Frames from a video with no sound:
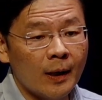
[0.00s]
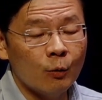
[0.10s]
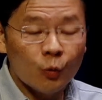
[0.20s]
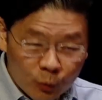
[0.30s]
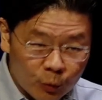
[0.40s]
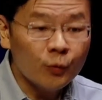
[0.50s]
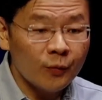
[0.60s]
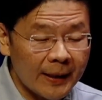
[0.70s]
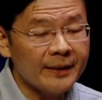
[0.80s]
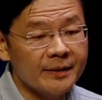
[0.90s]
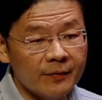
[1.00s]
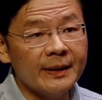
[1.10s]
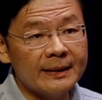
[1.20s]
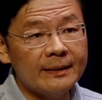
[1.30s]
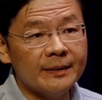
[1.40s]
who do face
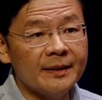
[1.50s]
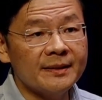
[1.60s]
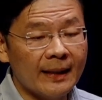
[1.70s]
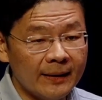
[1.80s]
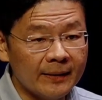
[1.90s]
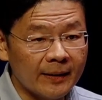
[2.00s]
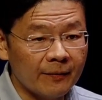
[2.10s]
difficulties selling their